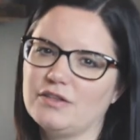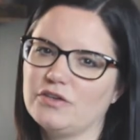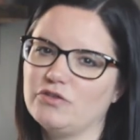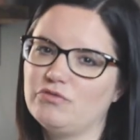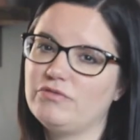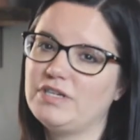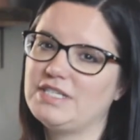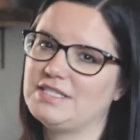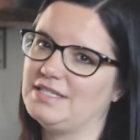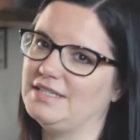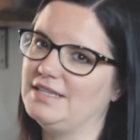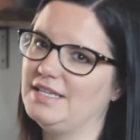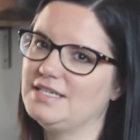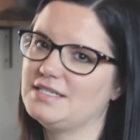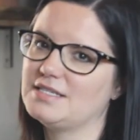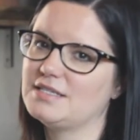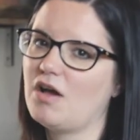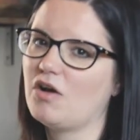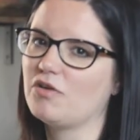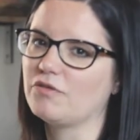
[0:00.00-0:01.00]
had written this
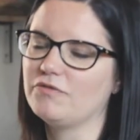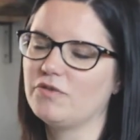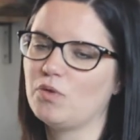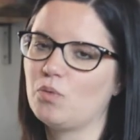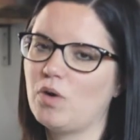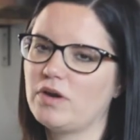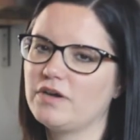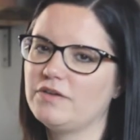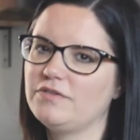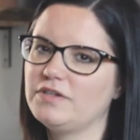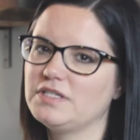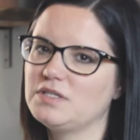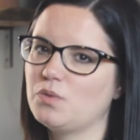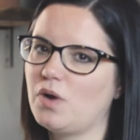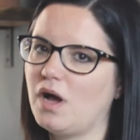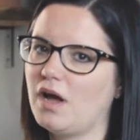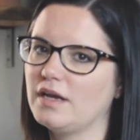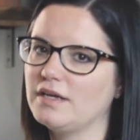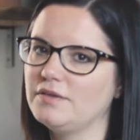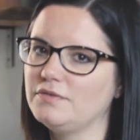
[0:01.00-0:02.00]
song for one of his
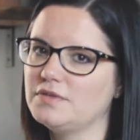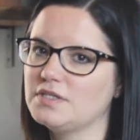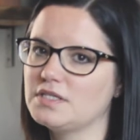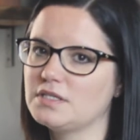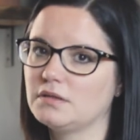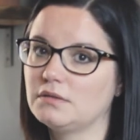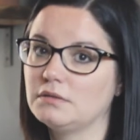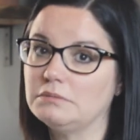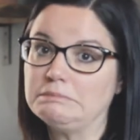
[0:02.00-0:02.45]
wives?